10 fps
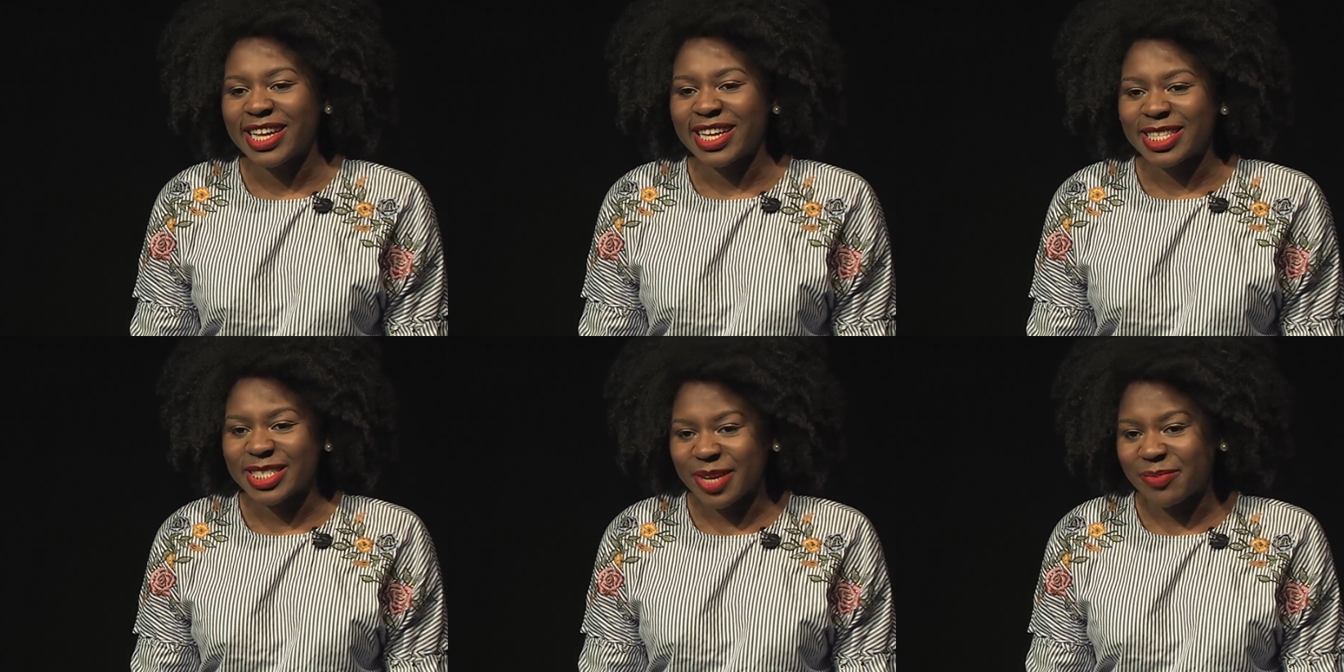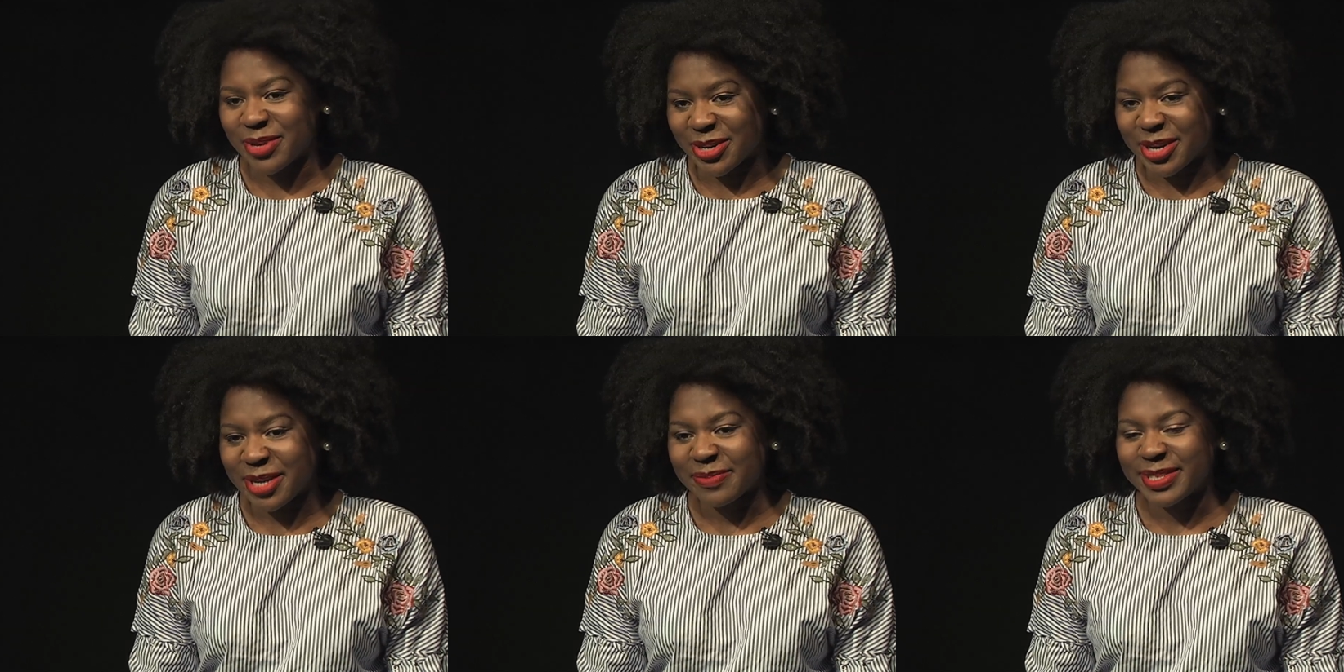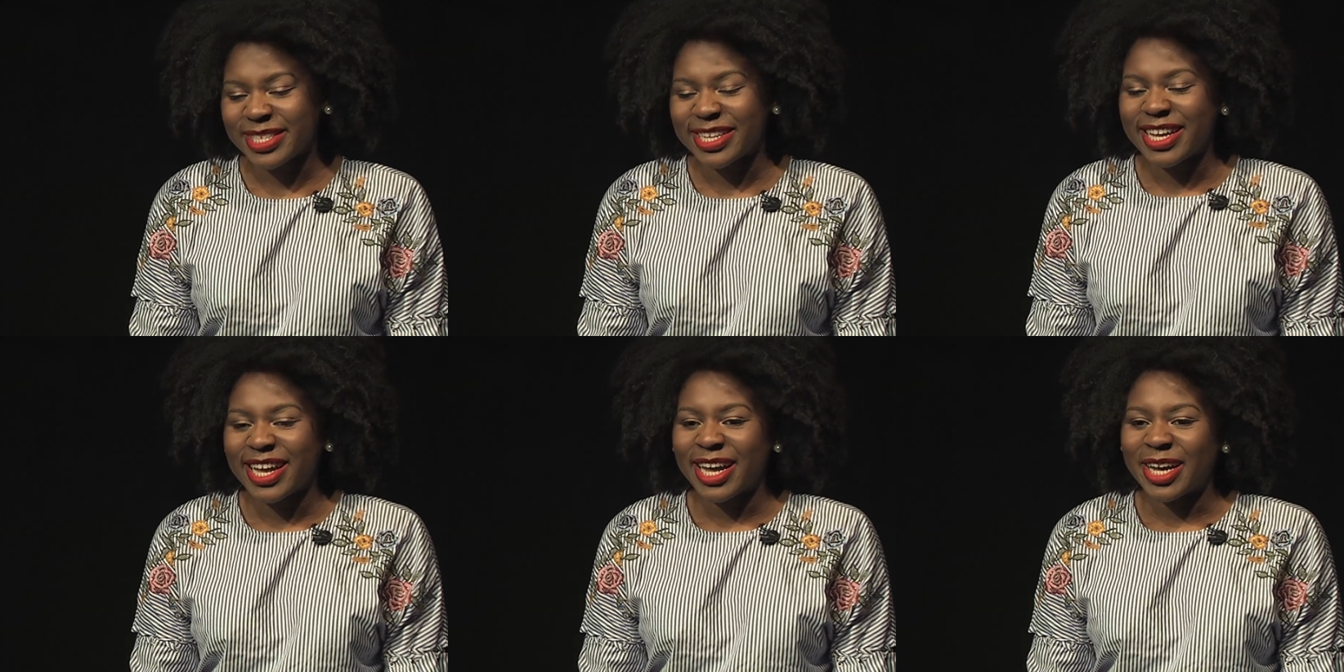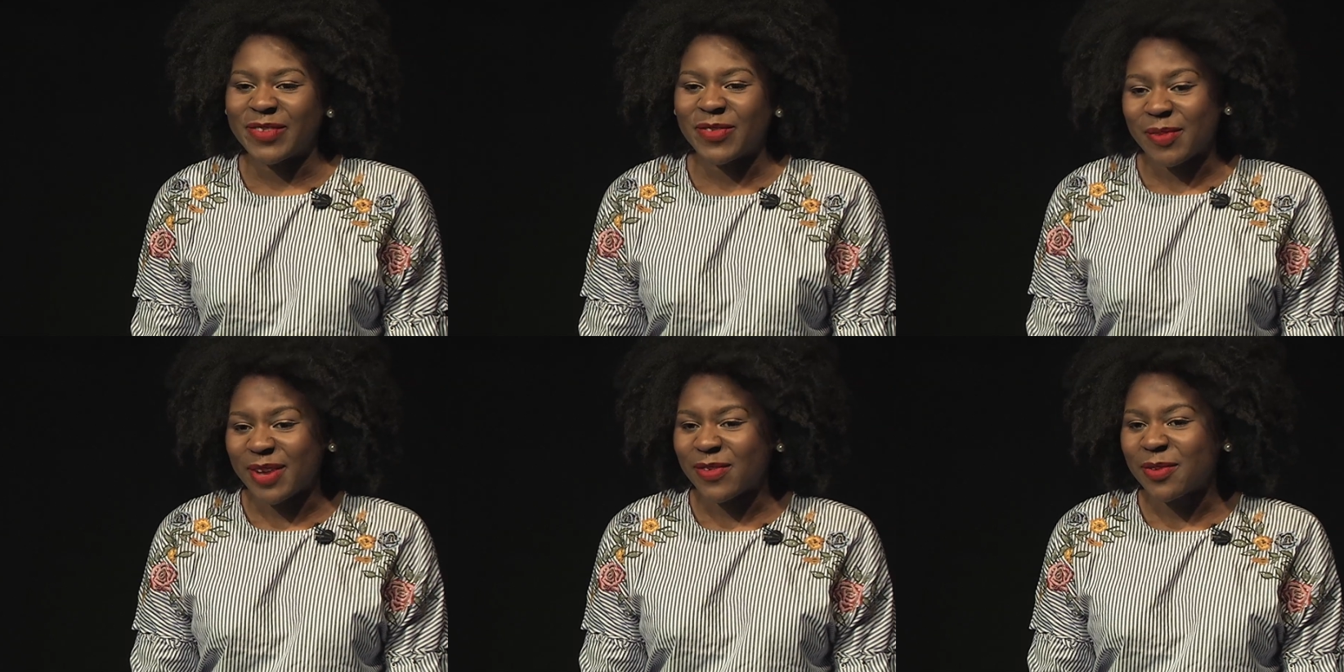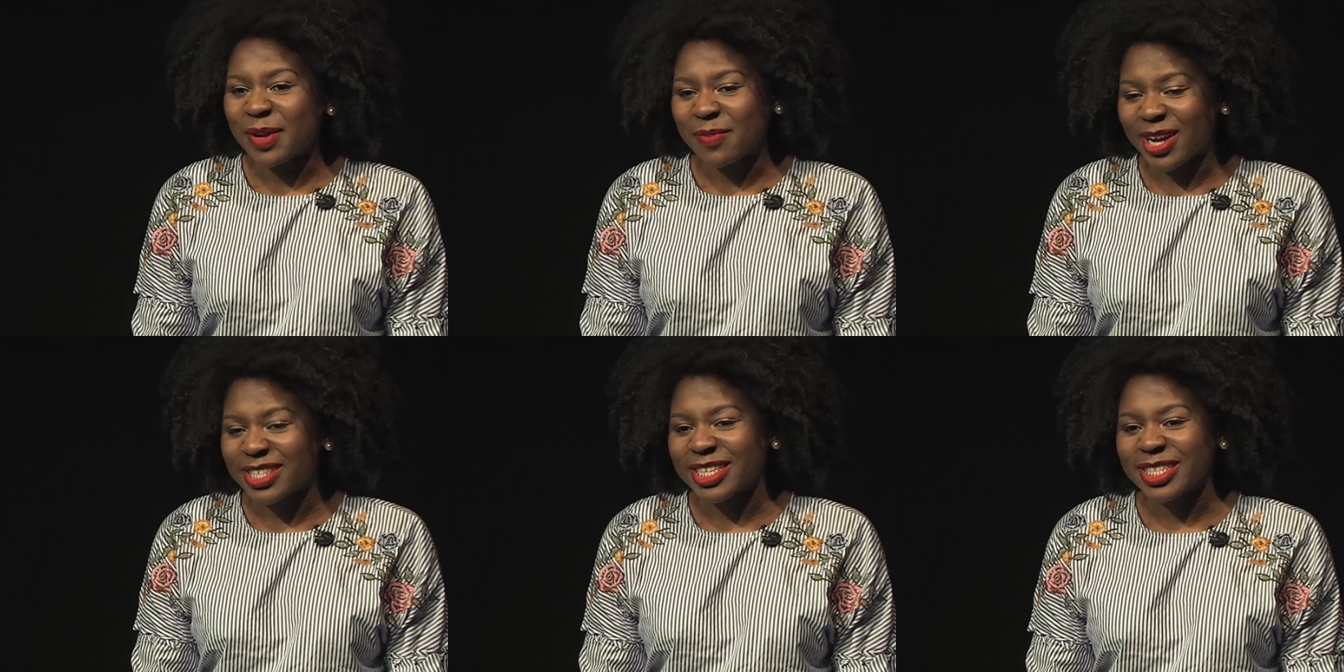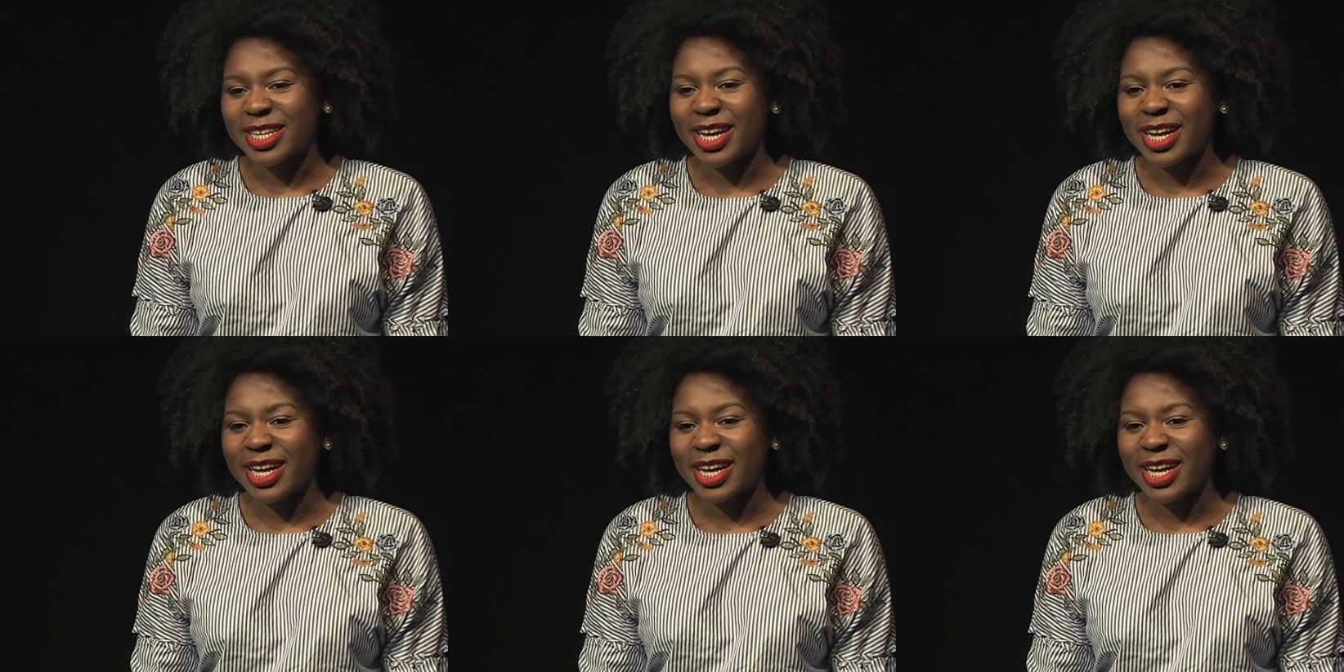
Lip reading: in STEM programs. For my Fulbright project,